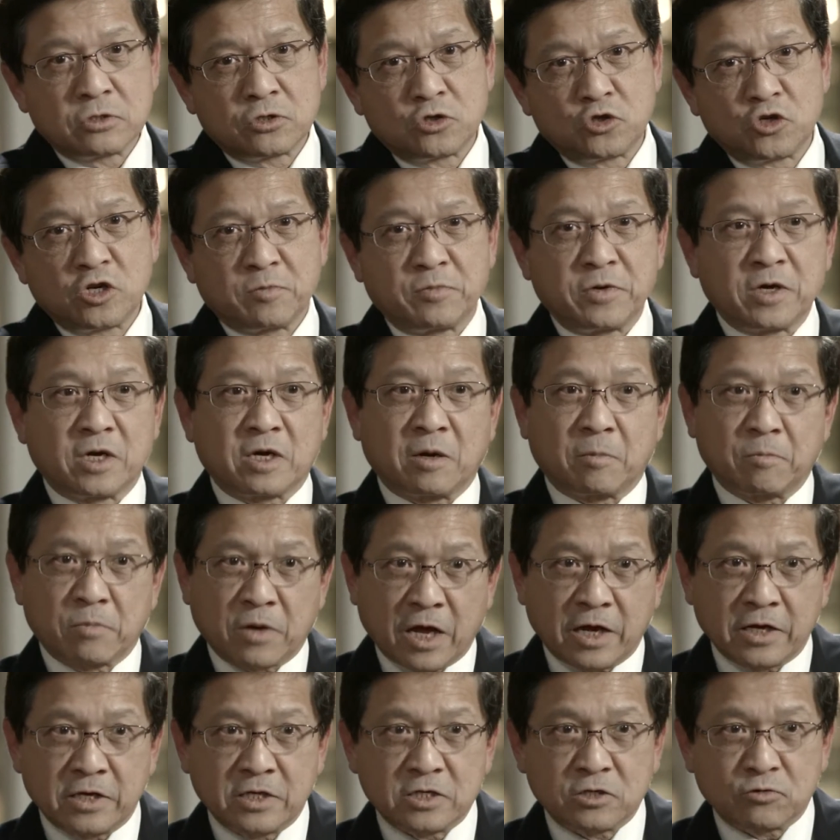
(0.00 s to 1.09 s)
GMP
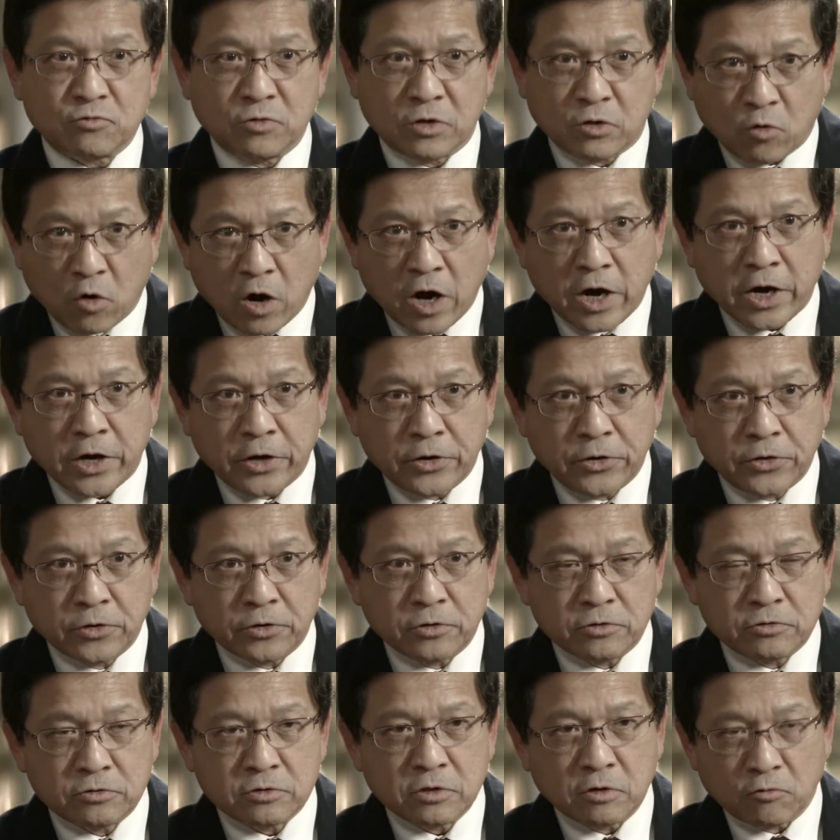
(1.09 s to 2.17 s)
compliance
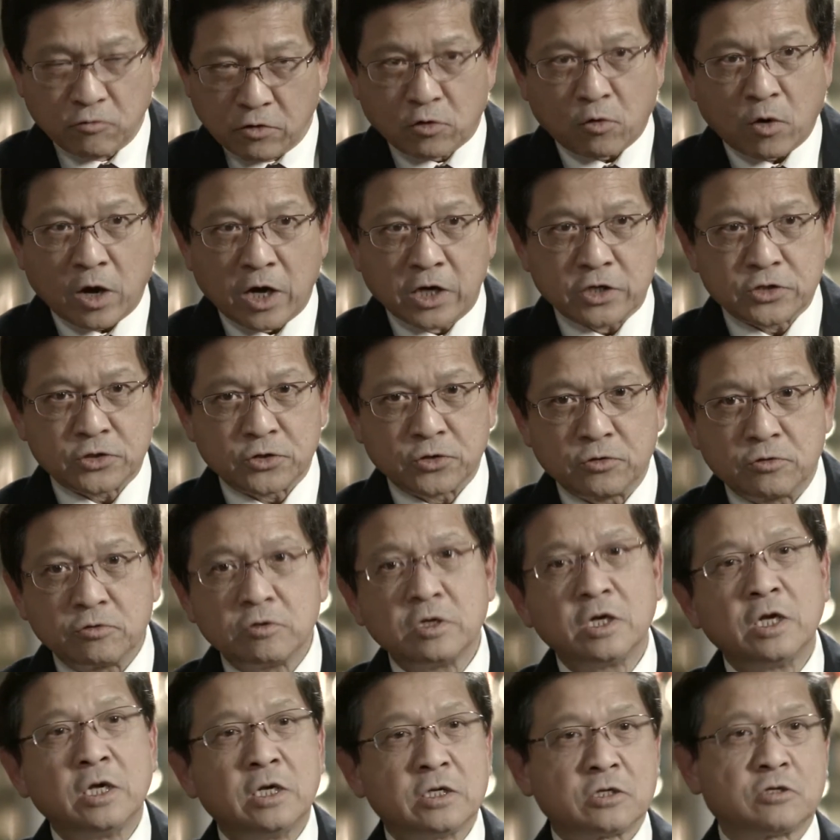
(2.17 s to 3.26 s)
requires you
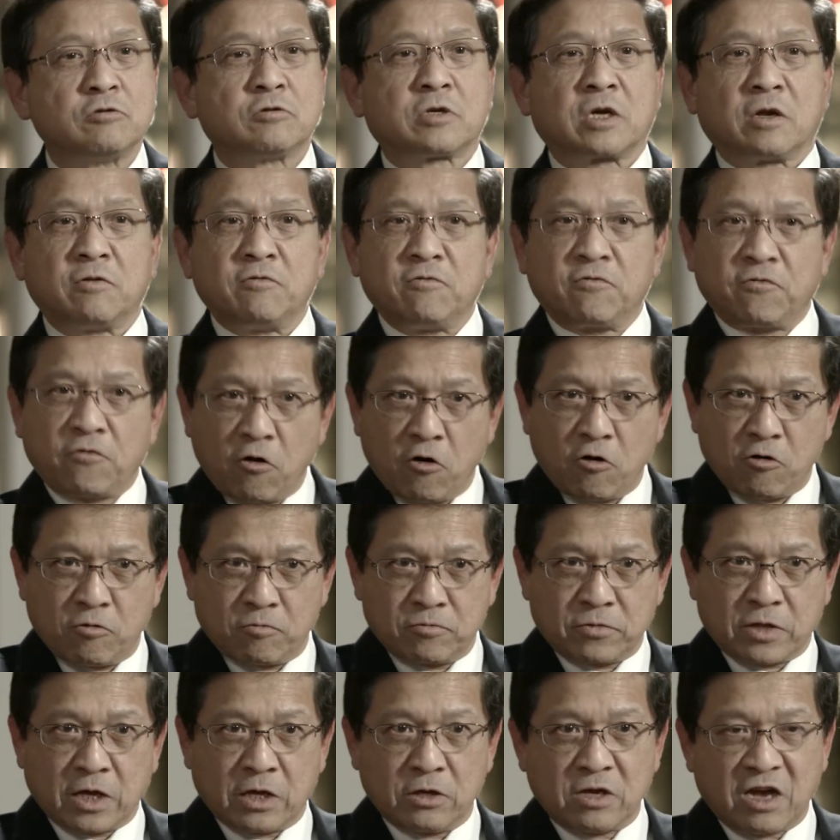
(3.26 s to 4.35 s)
to confirm
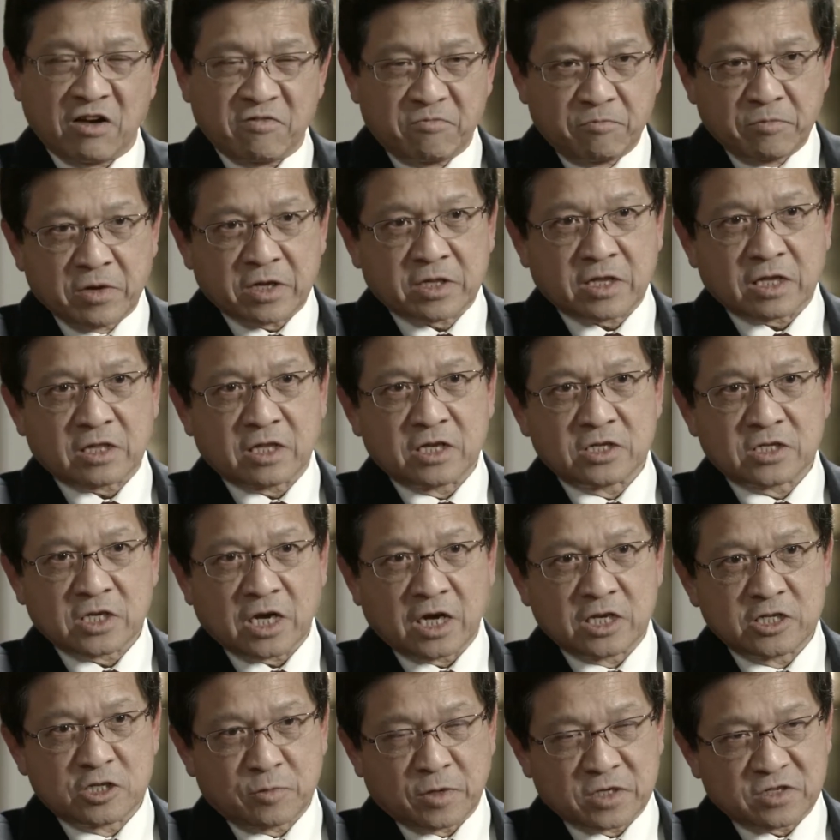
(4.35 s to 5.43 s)
that you have met that
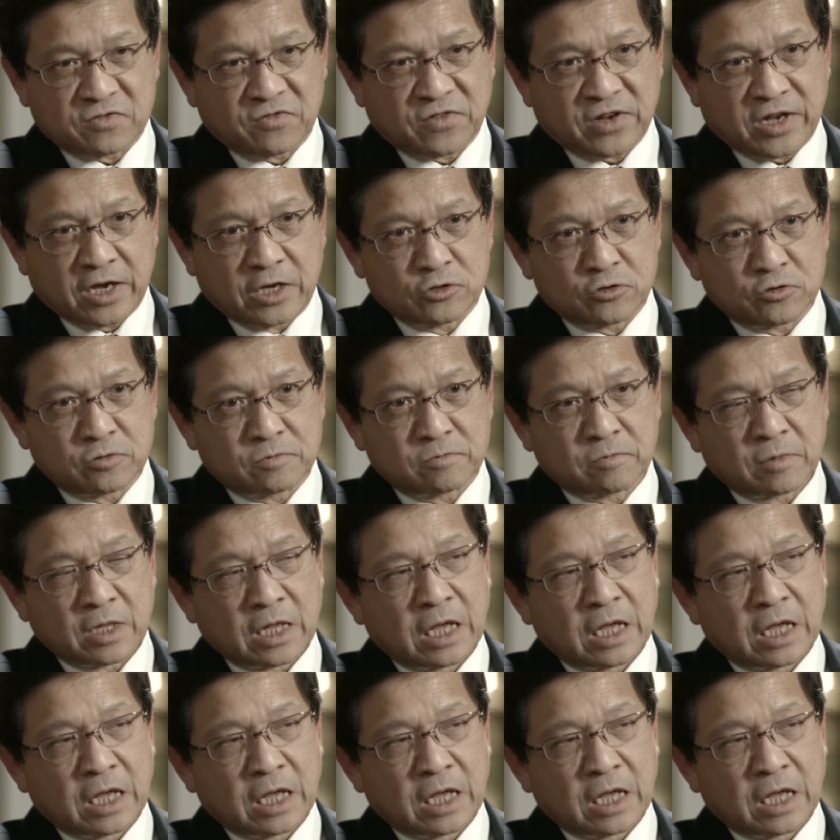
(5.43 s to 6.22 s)
design specification.